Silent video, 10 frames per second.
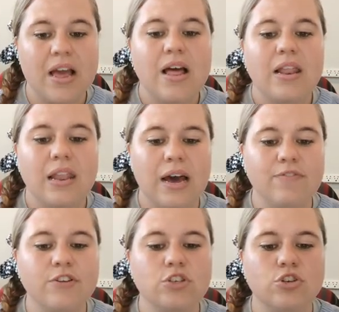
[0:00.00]
Life
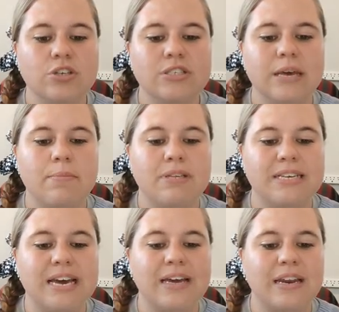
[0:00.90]
insurance can be
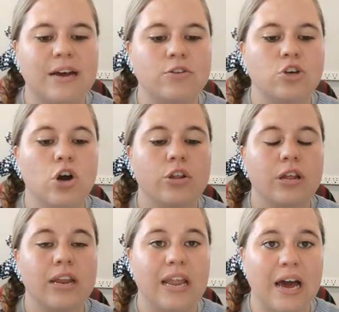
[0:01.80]
taken out on the
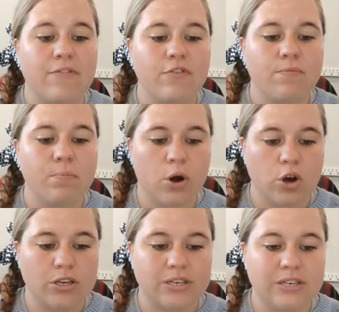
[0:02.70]
life of
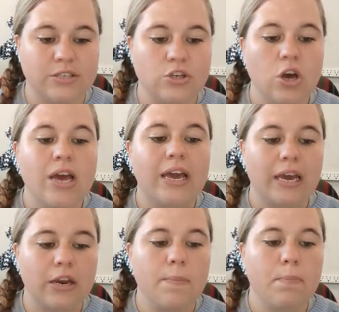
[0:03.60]
partners in
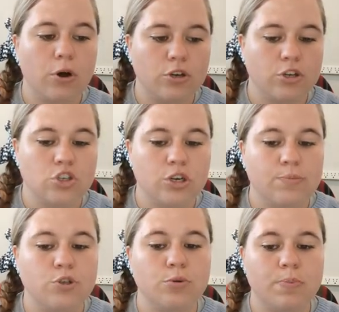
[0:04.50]
a partnership to
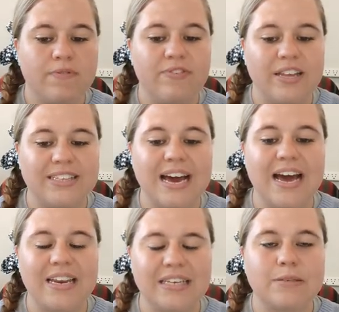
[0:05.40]
prevent
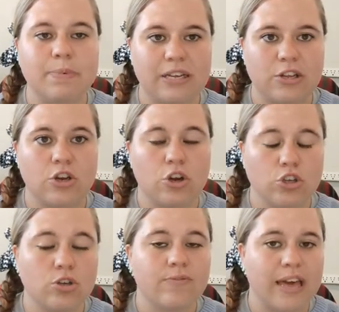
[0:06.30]
unexpected loss
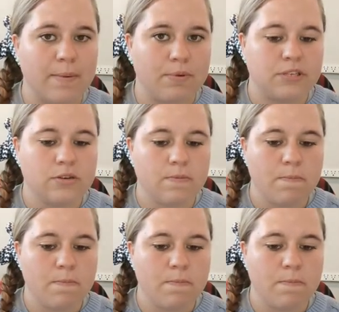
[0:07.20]
of capital.